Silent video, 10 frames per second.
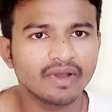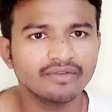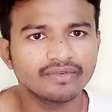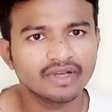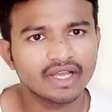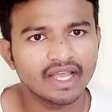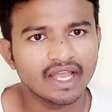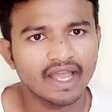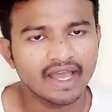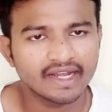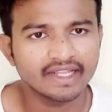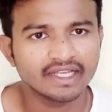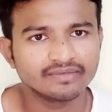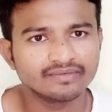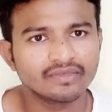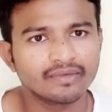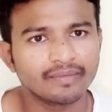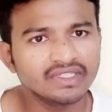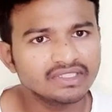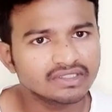of hernia.
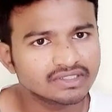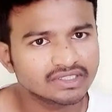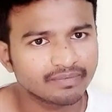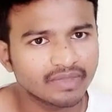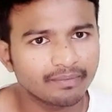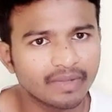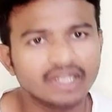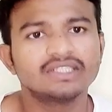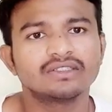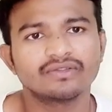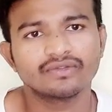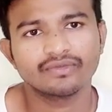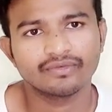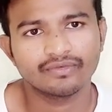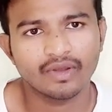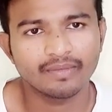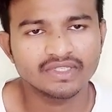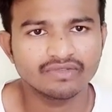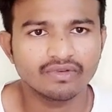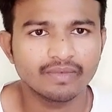Means something bulge
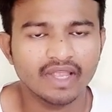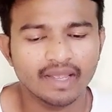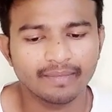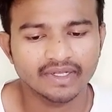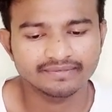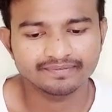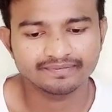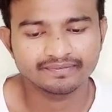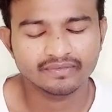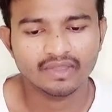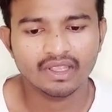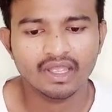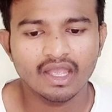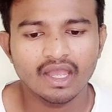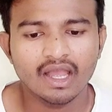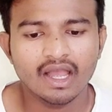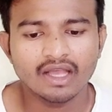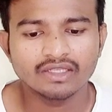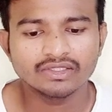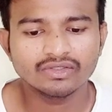formation will be happen.
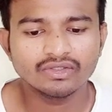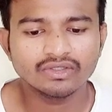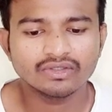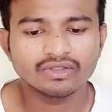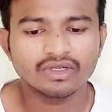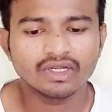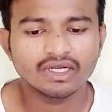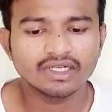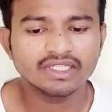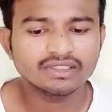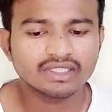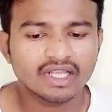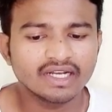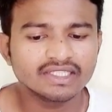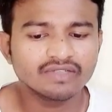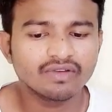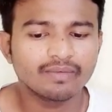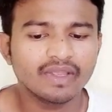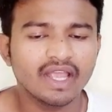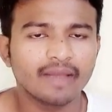So this condition will
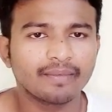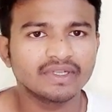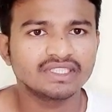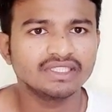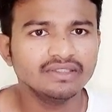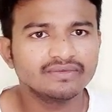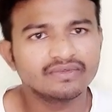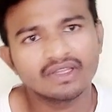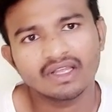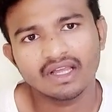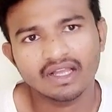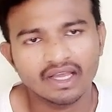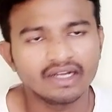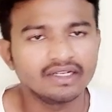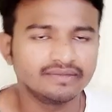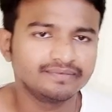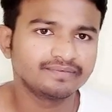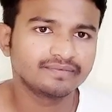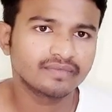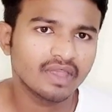be happens in GERD.
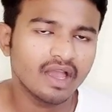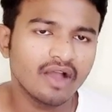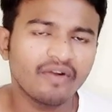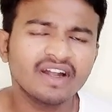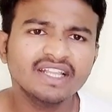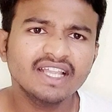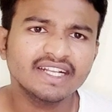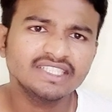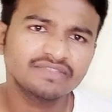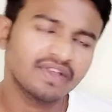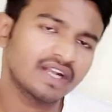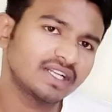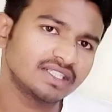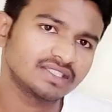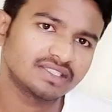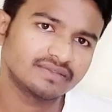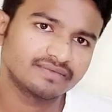What are the risk factors